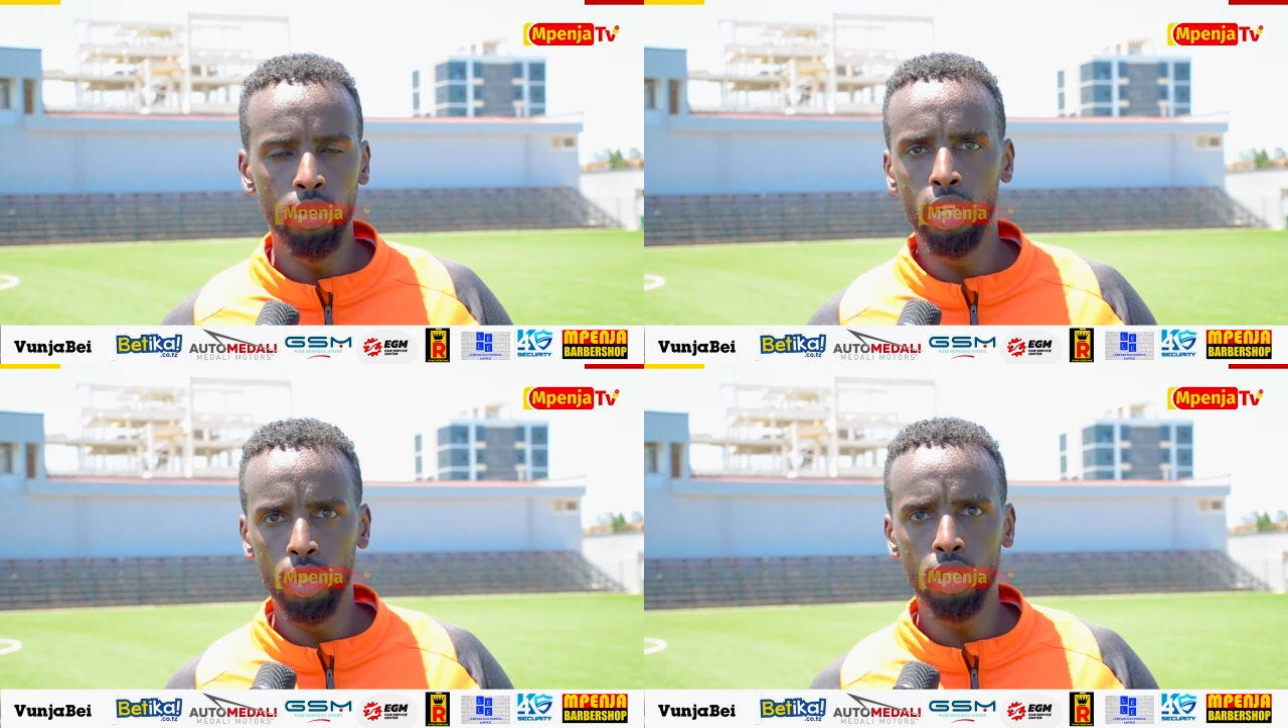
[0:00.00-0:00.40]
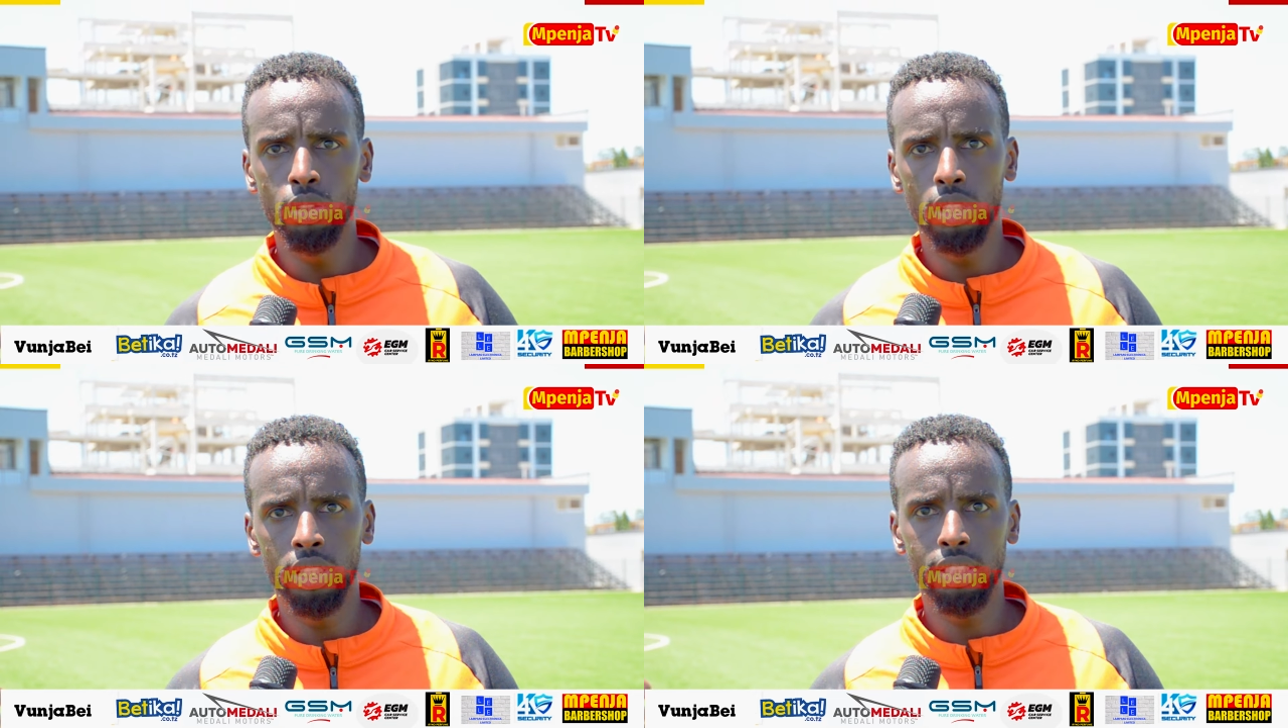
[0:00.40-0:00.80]
really
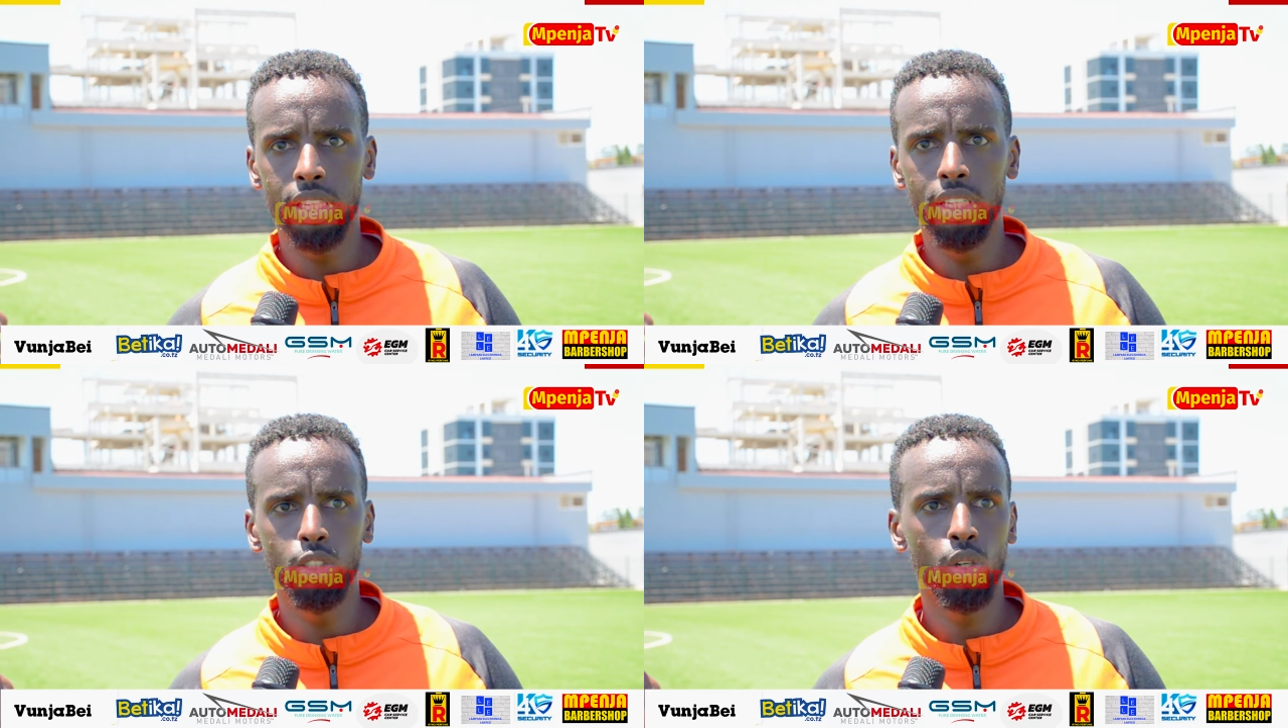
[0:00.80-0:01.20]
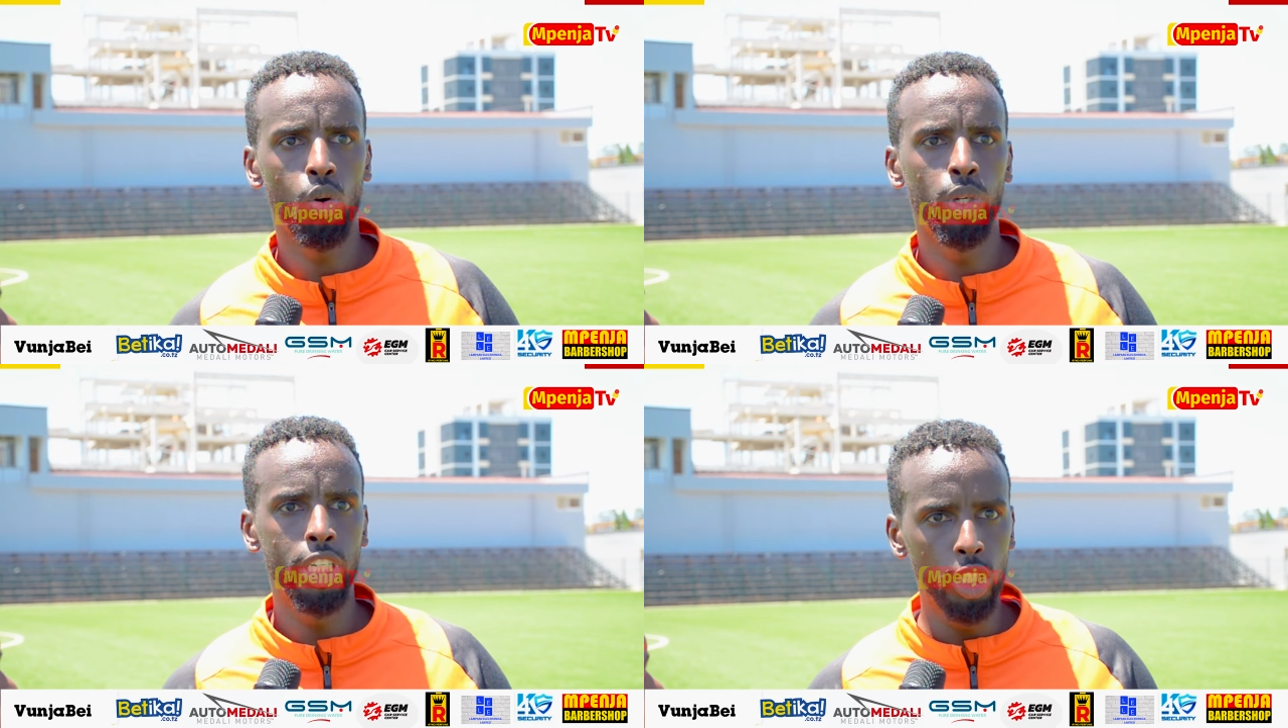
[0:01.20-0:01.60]
good in this league,
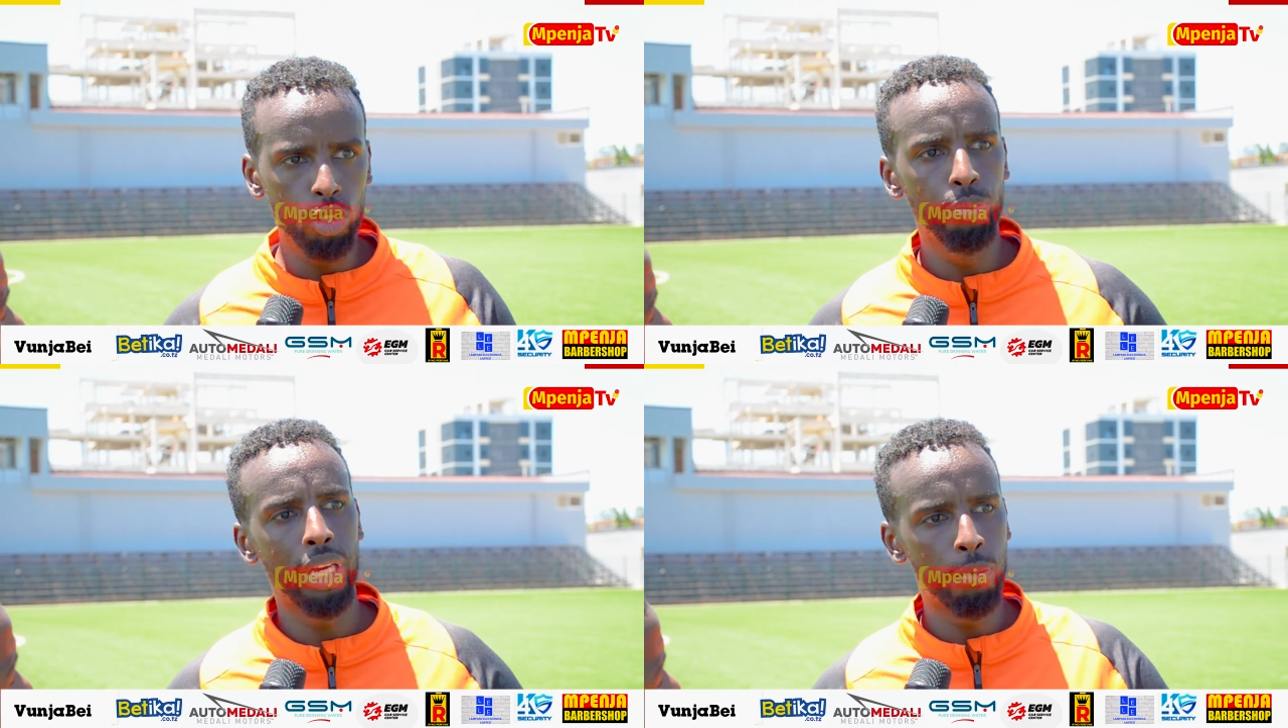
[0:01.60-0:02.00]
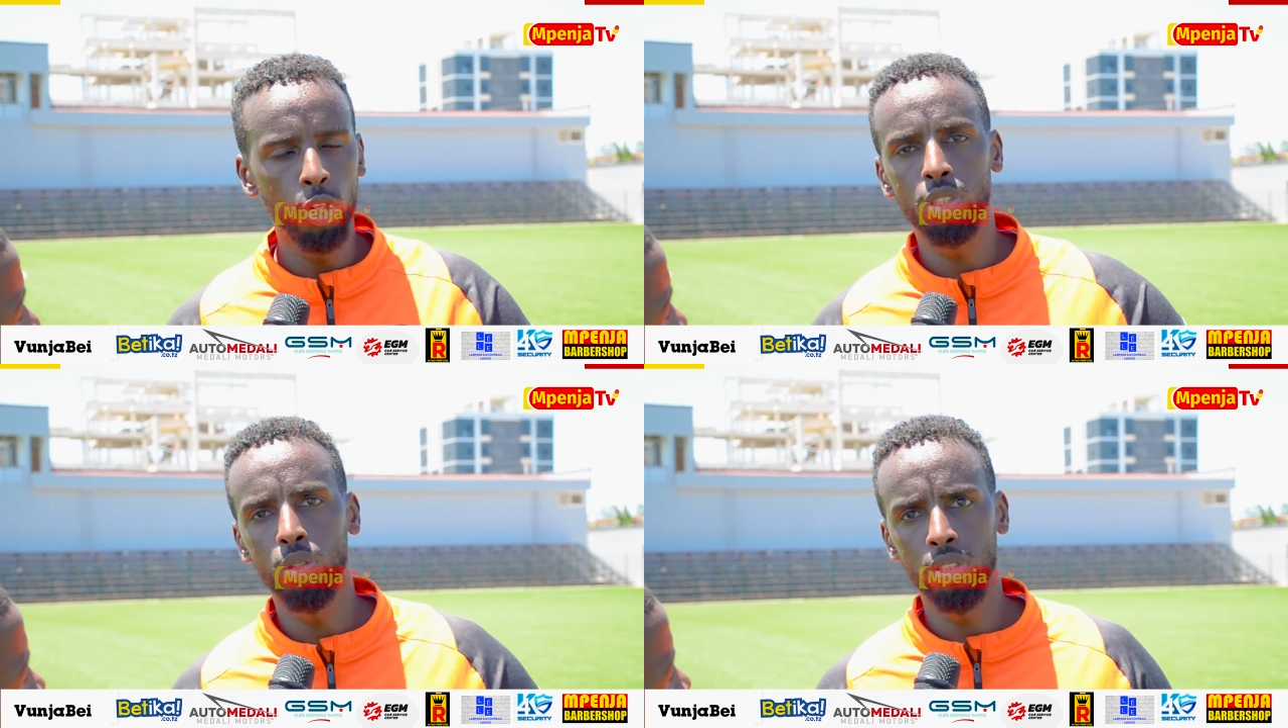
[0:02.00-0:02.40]
so we need to be
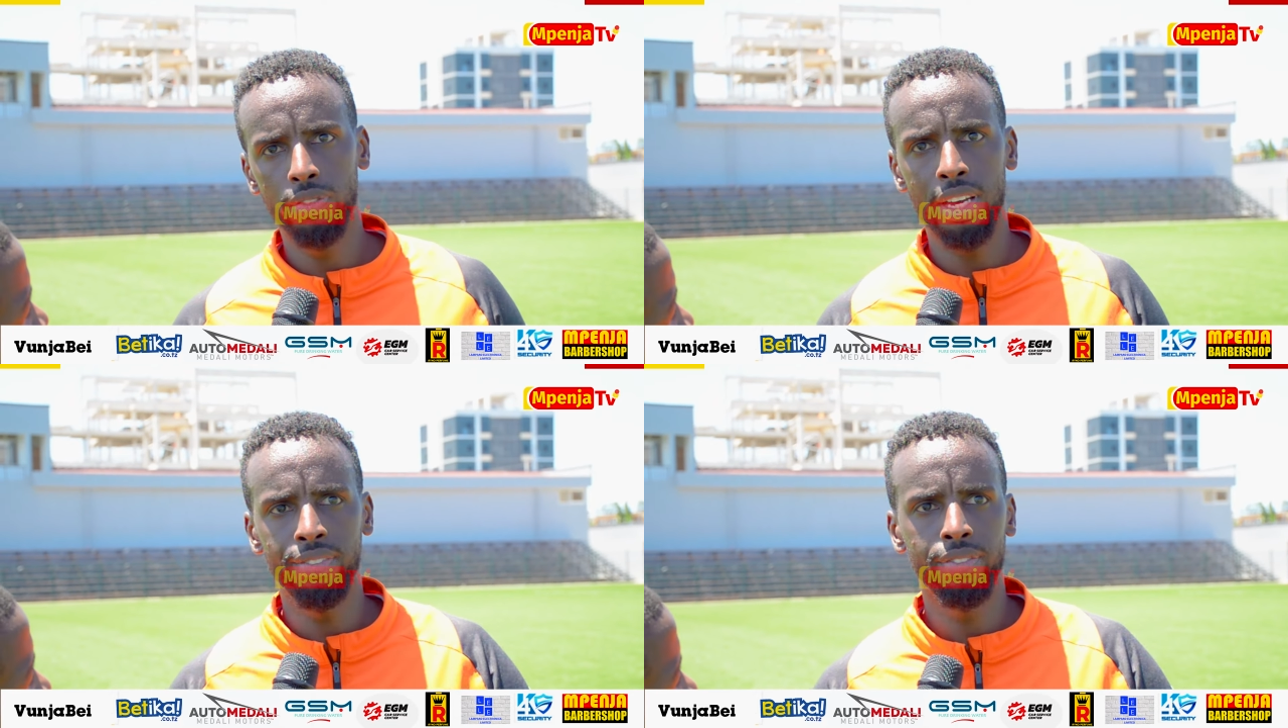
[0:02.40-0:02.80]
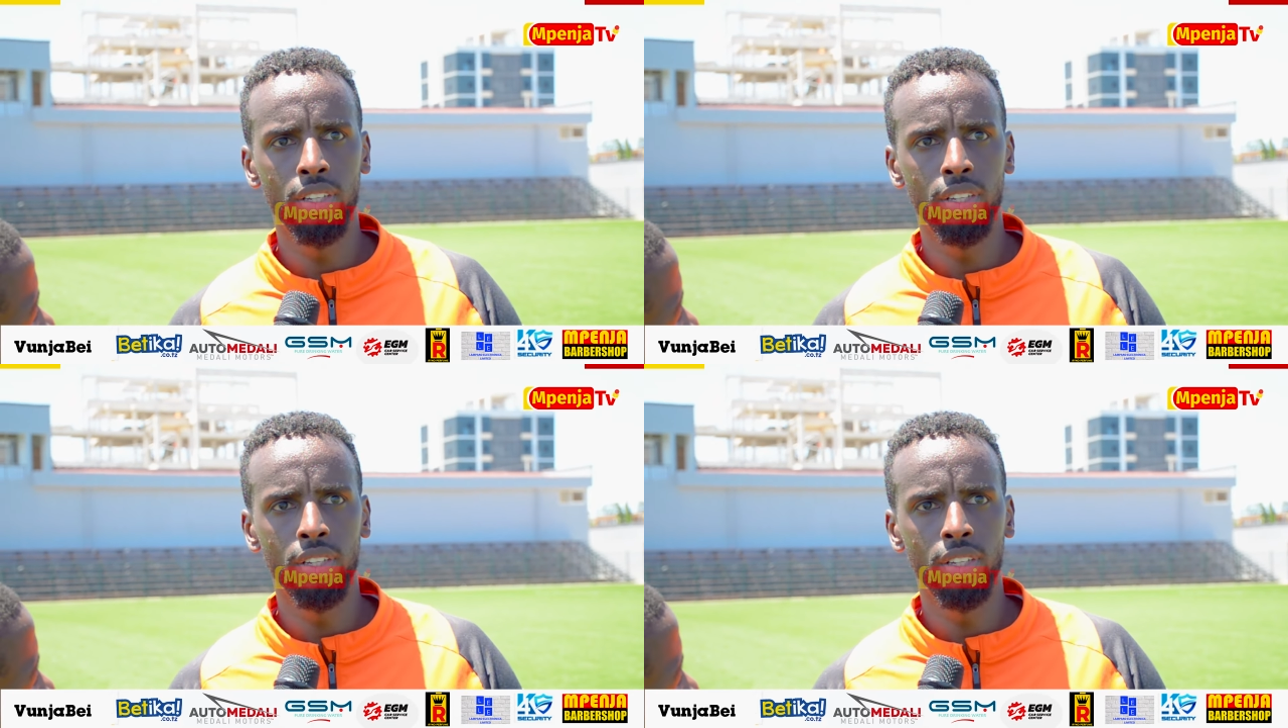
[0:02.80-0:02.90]
amongst those five